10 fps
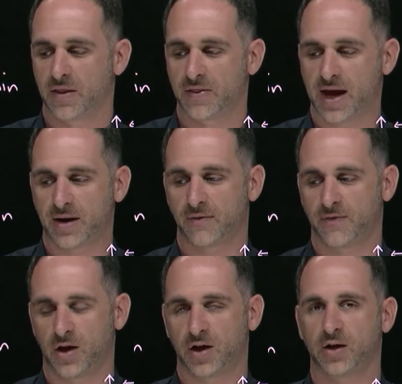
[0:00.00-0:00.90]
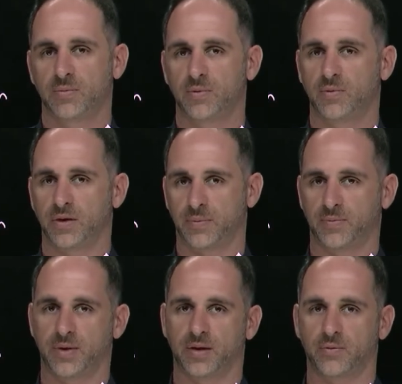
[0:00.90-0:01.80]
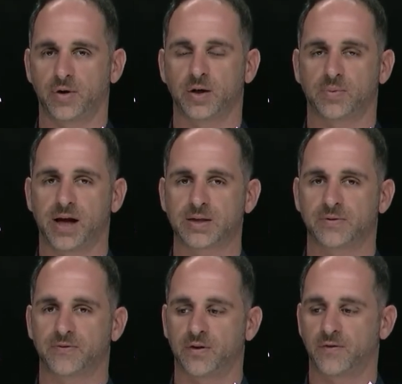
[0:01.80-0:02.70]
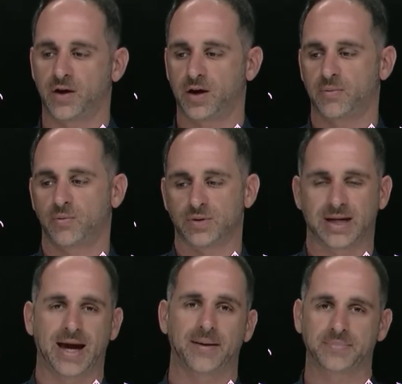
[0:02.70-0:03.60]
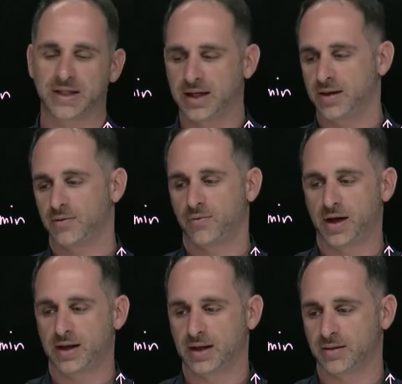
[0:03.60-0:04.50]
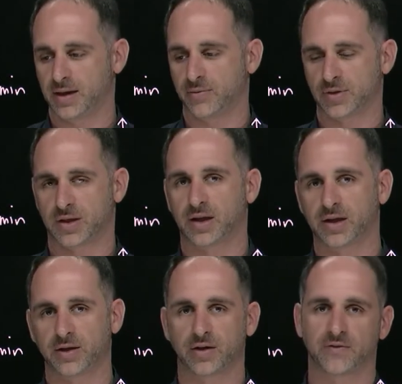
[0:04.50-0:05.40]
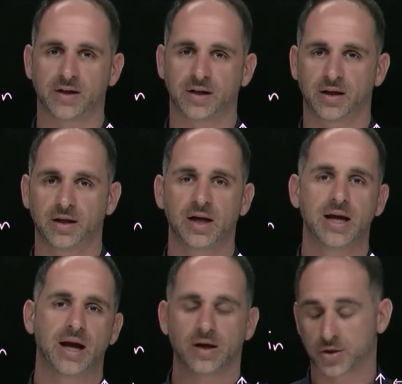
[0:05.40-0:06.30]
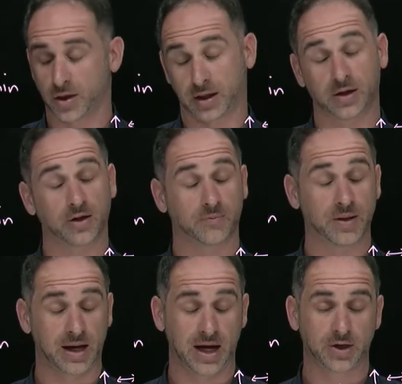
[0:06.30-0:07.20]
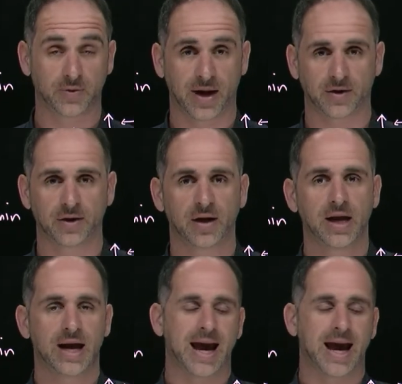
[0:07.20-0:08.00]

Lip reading: That volume, the renal plasma flow volume, was empty, right? It was cleared of cleared of PAH rather.